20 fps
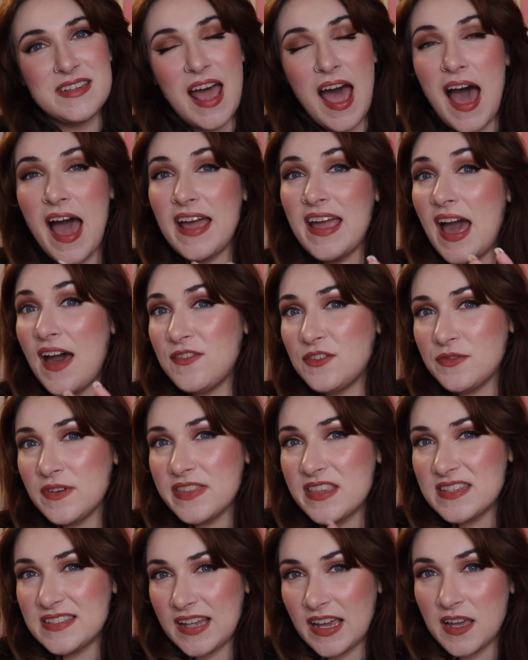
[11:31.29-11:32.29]
haven't read
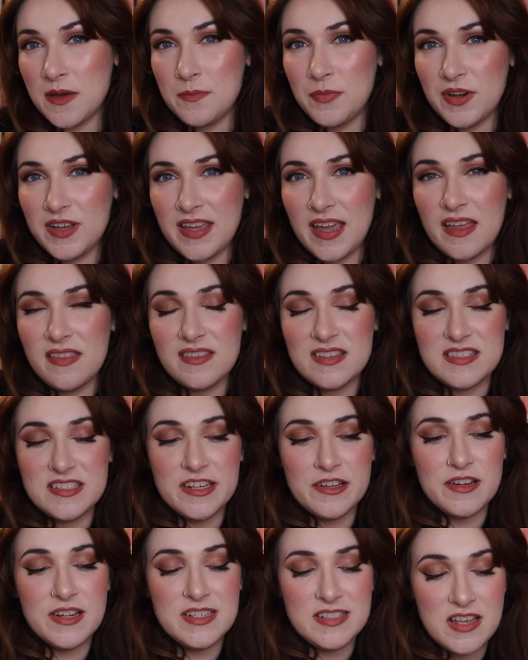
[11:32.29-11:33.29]
the second book yet in the
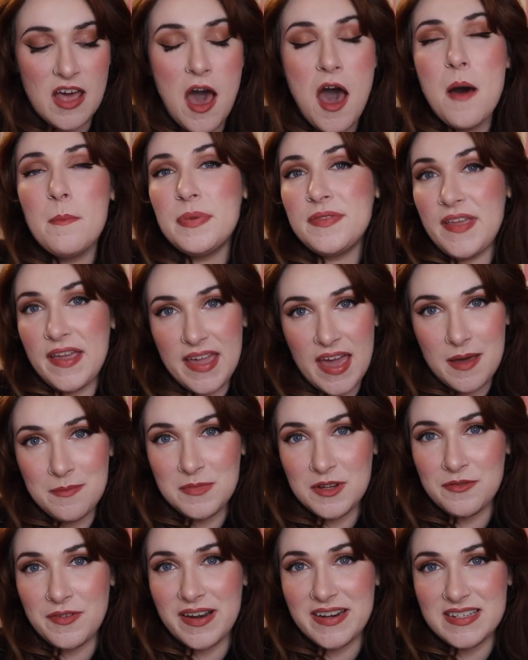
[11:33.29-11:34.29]
series, but they can
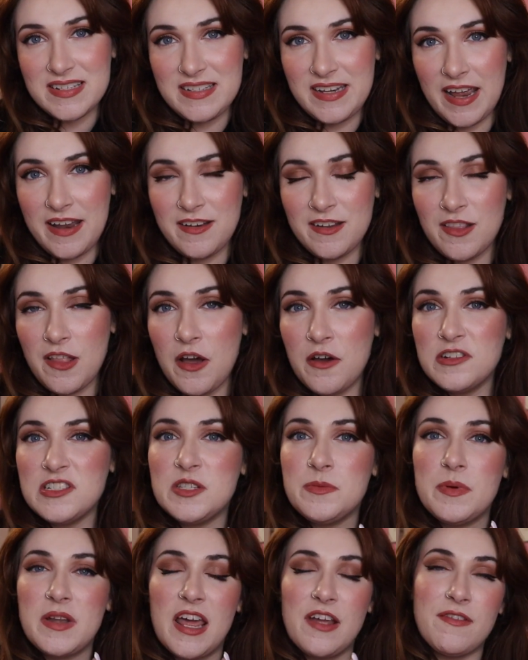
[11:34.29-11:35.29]
be read as standalones.
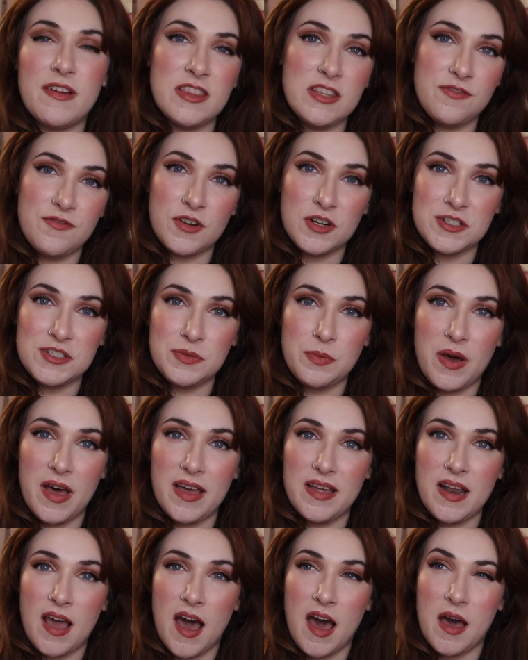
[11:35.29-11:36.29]
But I read the first
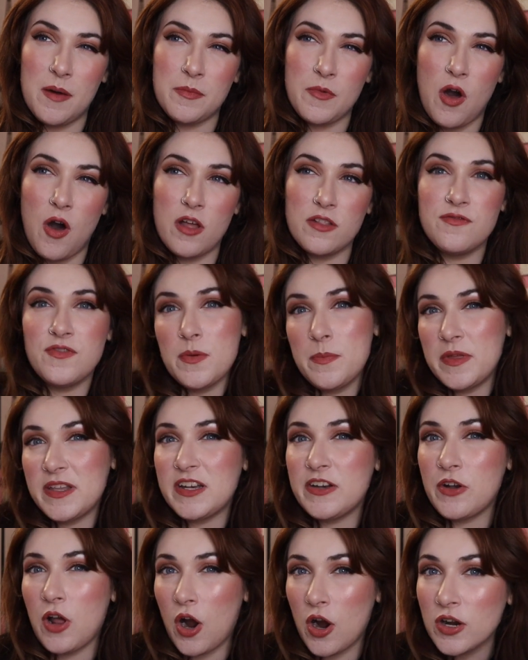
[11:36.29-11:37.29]
one called
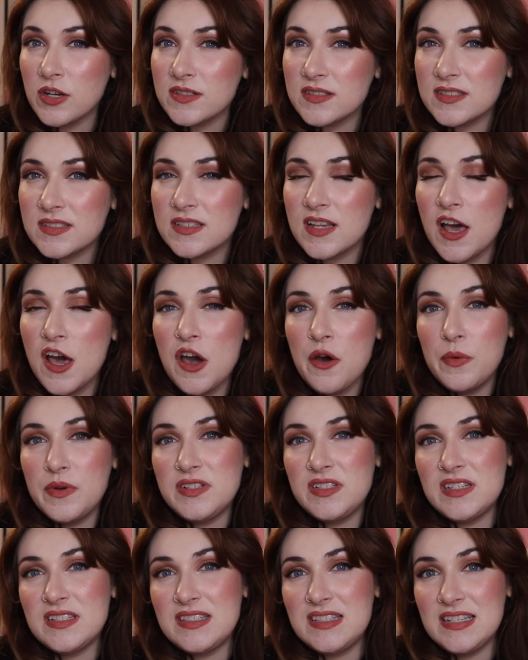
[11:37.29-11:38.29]
Forbidden Hearts,
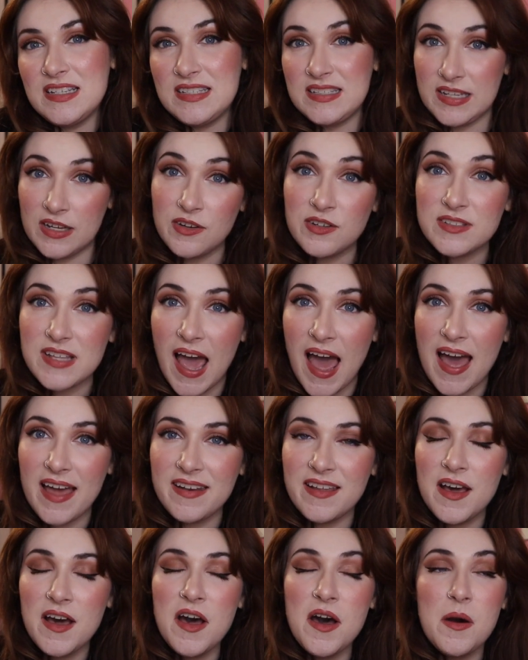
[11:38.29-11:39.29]
which is the single
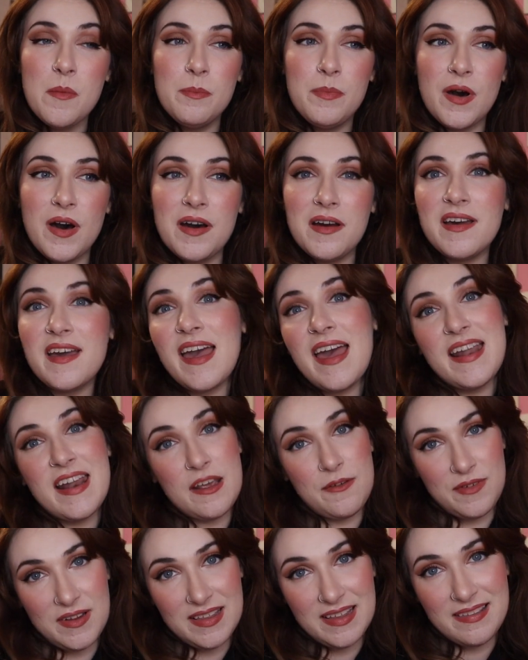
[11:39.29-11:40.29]
dad book, and I
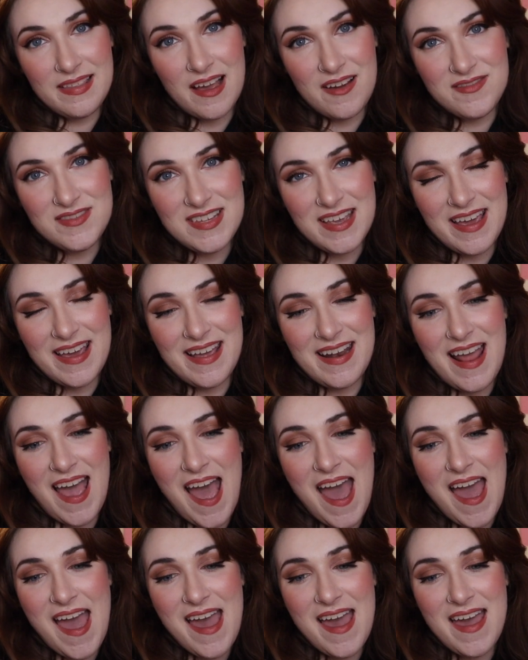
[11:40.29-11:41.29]
really loved it.
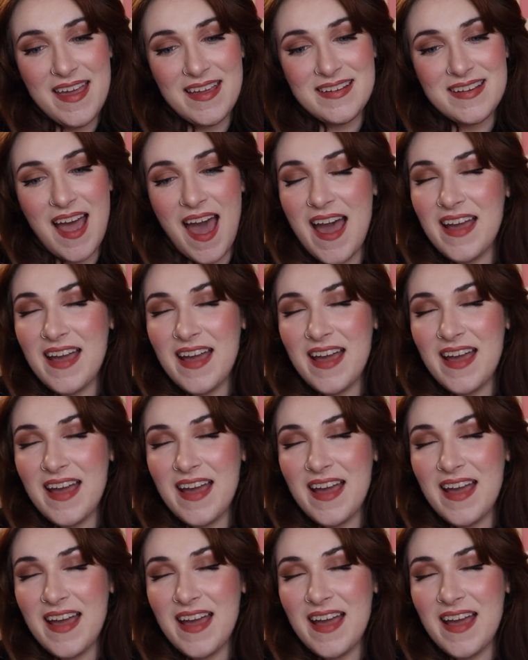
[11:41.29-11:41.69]
And